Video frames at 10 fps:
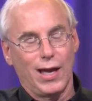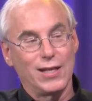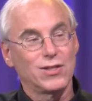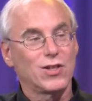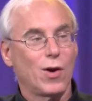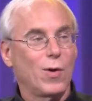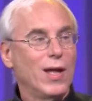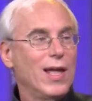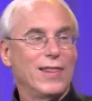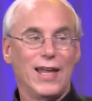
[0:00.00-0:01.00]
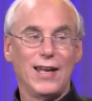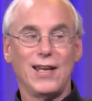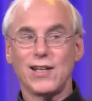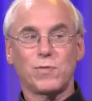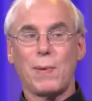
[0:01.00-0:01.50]
And so Good. they
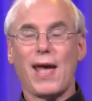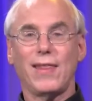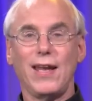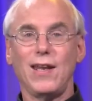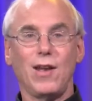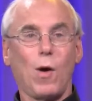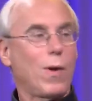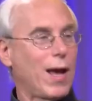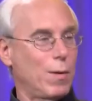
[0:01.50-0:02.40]
didn't expect, they didn't know what